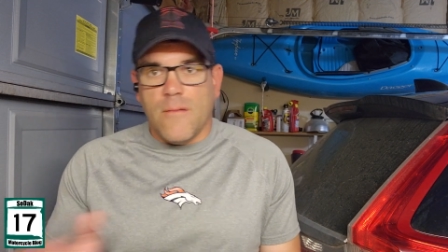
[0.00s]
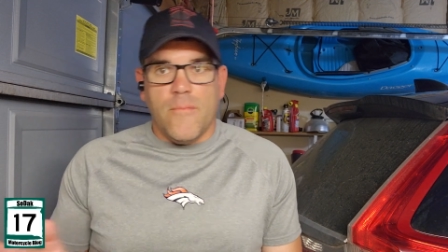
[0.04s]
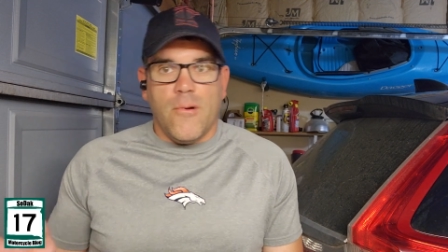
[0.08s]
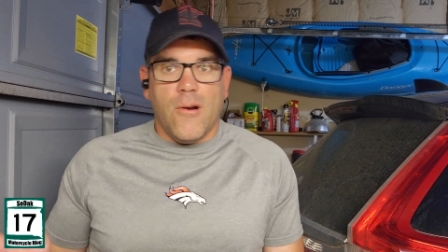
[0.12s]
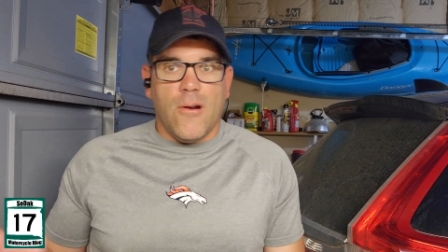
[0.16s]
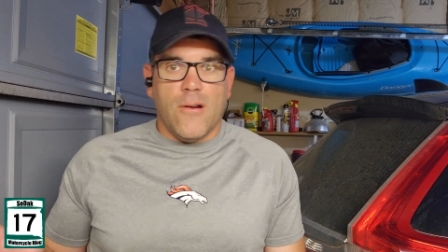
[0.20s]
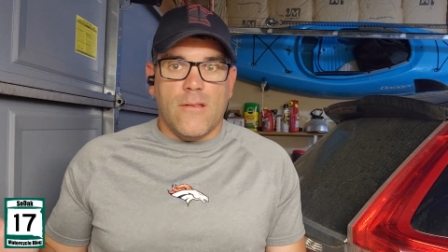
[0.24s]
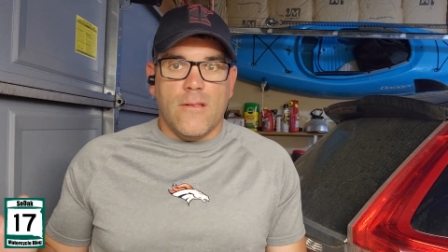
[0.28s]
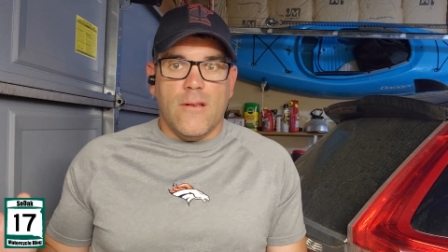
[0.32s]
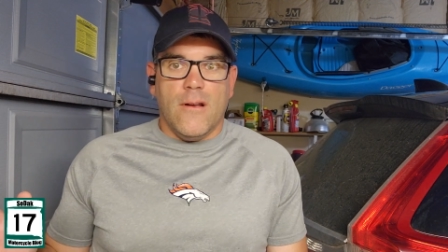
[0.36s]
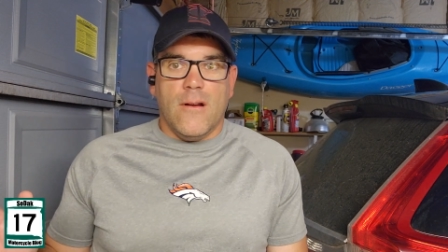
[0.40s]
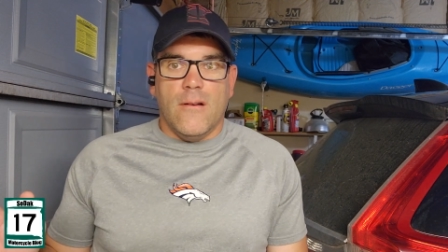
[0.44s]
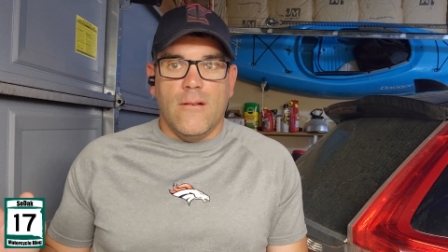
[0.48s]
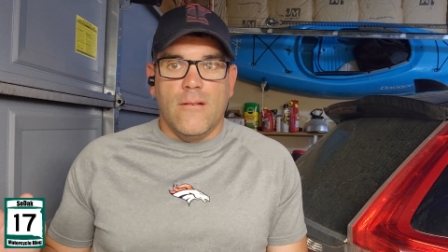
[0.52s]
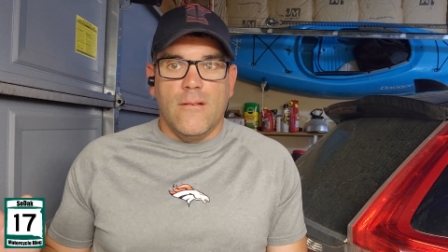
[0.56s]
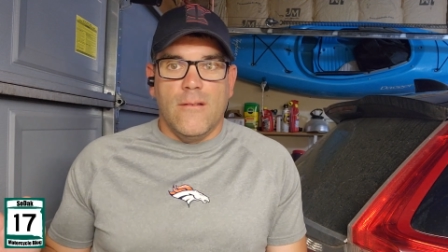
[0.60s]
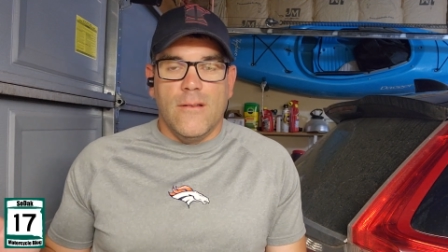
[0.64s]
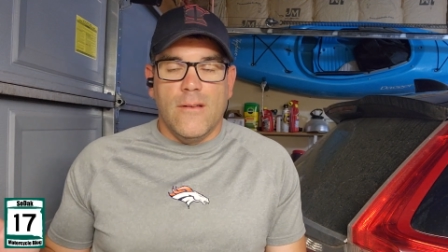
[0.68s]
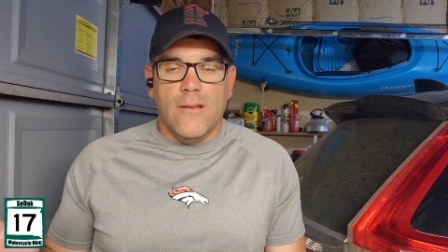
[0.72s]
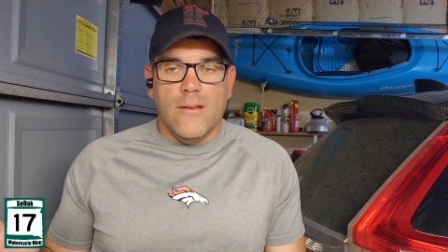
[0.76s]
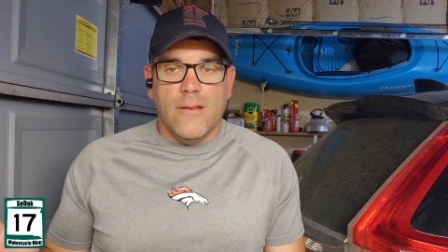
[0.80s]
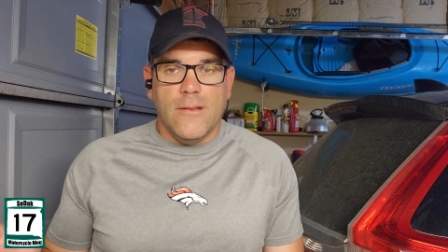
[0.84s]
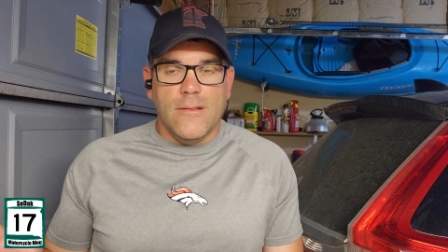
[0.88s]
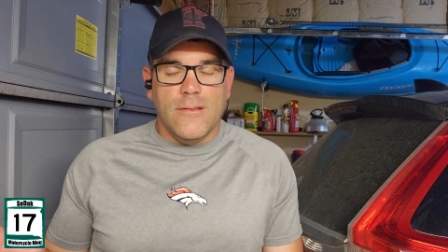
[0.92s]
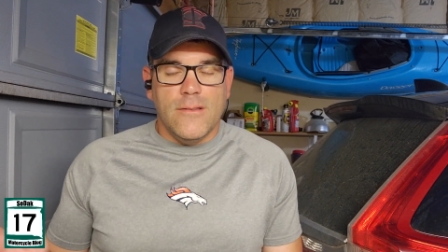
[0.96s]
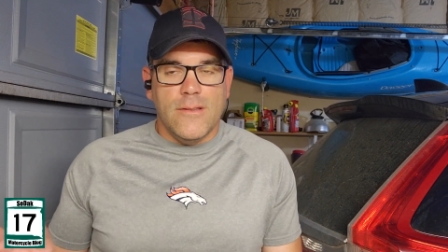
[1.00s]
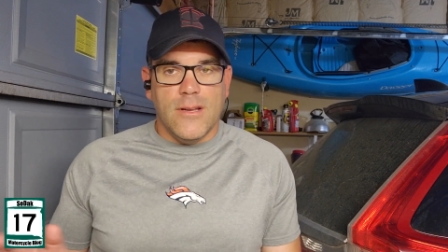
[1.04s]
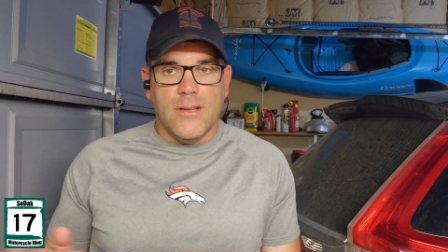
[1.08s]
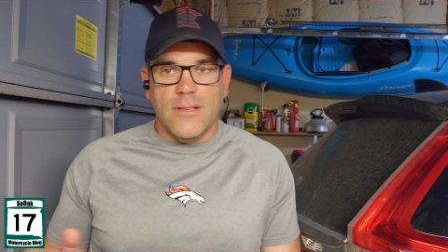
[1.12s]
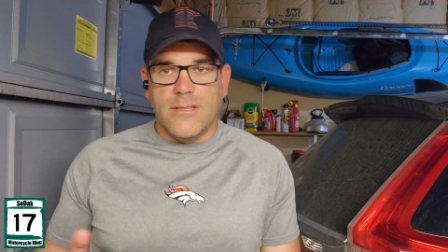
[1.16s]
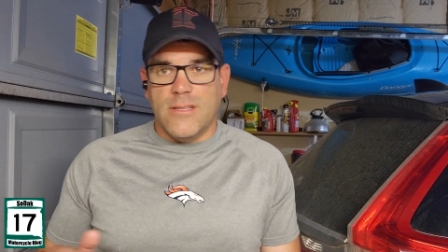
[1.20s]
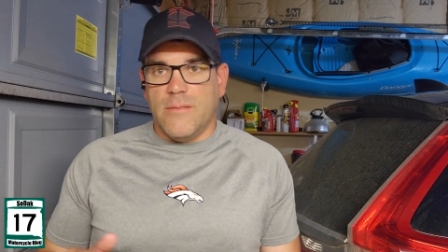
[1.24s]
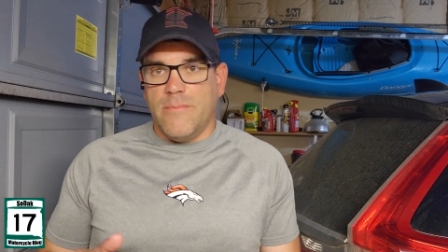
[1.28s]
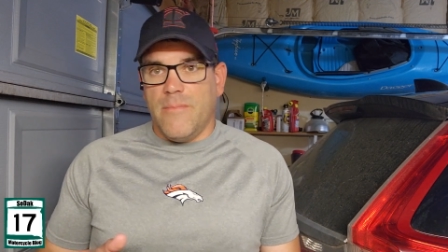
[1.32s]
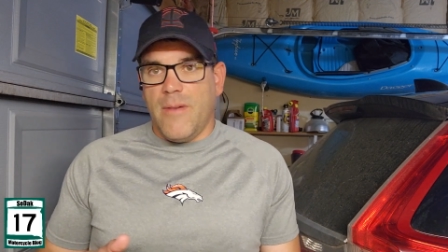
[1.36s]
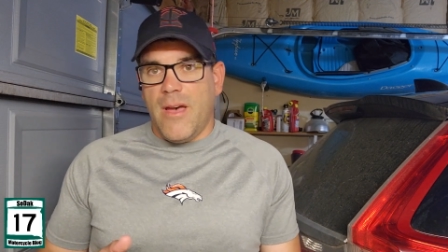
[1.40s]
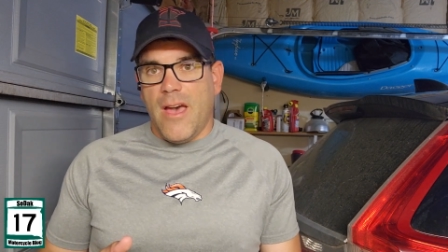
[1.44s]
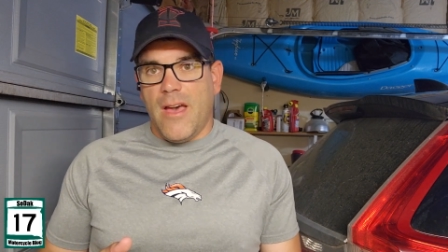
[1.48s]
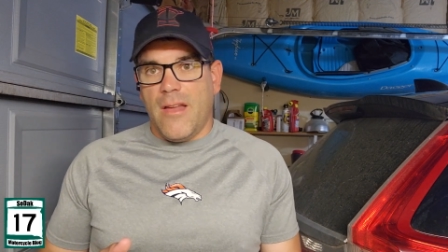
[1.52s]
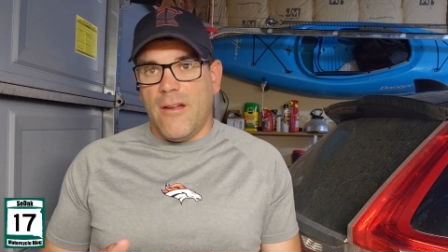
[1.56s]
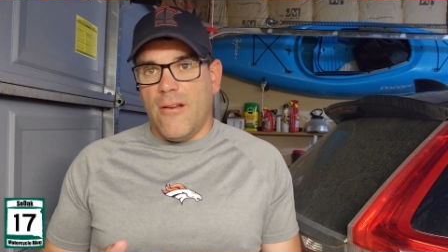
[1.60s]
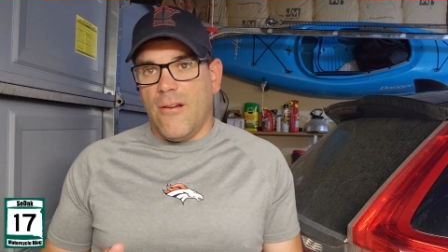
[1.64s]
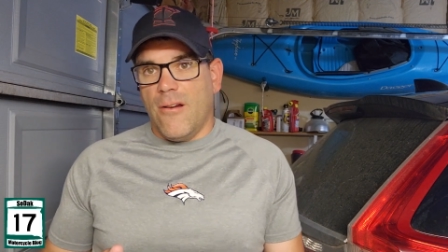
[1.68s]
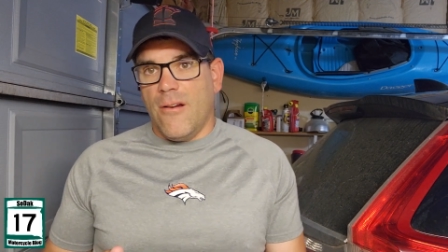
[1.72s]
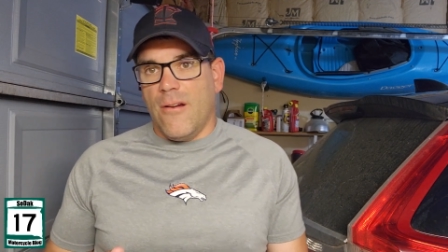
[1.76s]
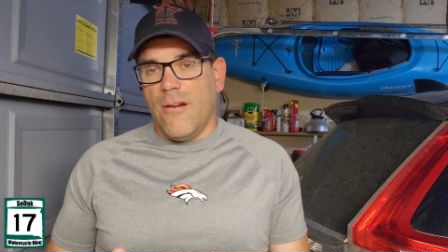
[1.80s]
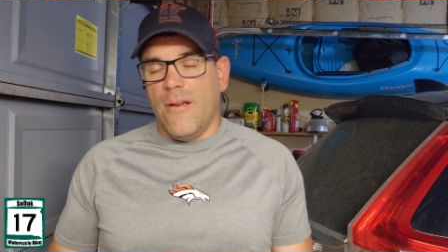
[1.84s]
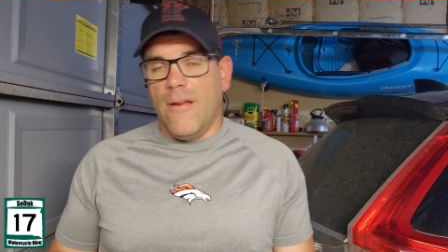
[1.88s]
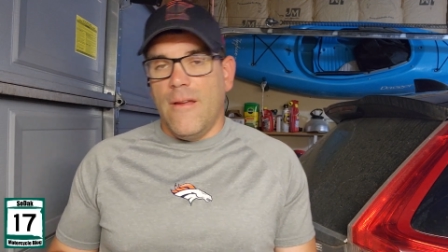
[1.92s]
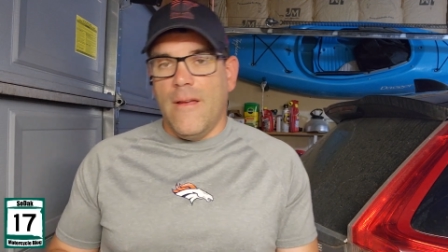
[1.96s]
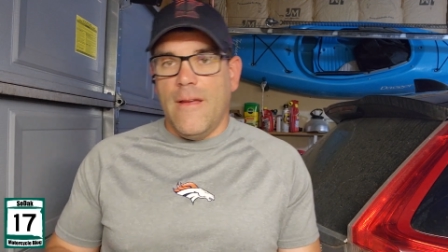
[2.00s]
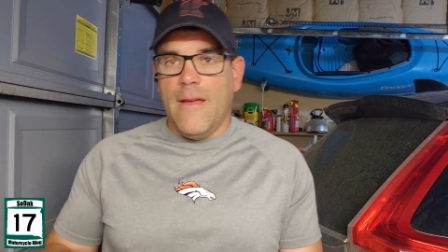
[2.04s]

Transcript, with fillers: park there. Doesn't matter.